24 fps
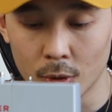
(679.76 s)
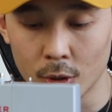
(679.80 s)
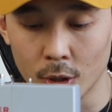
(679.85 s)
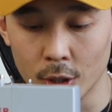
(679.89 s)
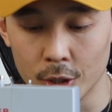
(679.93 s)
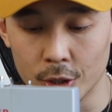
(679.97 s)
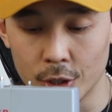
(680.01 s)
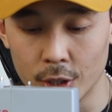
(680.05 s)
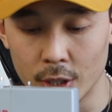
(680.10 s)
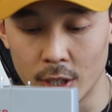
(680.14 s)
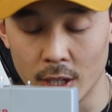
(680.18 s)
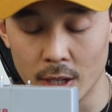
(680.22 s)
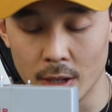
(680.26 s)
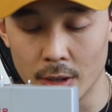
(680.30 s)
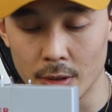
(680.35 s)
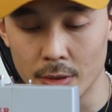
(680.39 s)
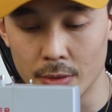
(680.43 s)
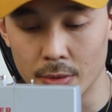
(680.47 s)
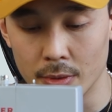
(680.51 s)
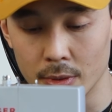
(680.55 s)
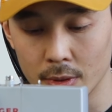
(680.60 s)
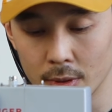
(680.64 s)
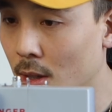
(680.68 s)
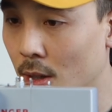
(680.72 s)
Crush it
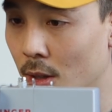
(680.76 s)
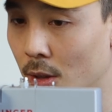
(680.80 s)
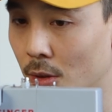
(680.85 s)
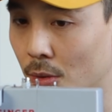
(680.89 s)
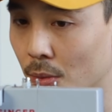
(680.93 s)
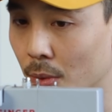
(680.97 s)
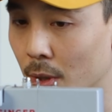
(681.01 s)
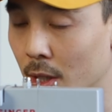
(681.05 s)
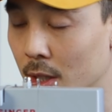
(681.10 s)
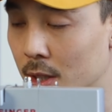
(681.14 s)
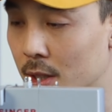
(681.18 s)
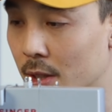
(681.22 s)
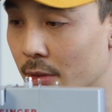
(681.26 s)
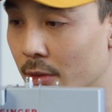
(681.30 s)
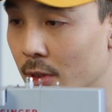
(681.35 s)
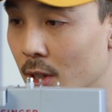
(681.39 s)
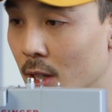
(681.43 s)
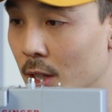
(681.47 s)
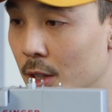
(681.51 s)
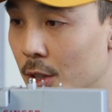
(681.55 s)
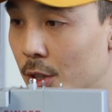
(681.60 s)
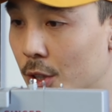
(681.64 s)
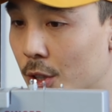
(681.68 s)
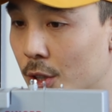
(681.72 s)
down 3/8 of an
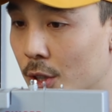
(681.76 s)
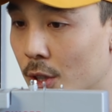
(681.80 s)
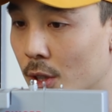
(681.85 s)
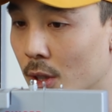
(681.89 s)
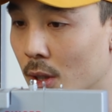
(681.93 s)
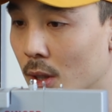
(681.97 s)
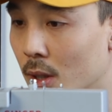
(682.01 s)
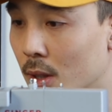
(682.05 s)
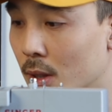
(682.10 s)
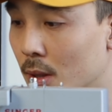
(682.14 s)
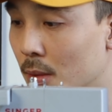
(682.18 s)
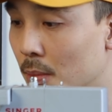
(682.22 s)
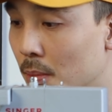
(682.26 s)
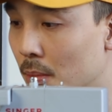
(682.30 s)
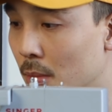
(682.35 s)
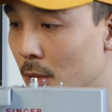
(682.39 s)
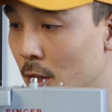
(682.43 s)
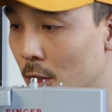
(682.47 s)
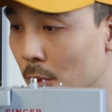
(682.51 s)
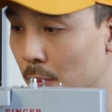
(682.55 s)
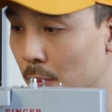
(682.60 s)
inch, middle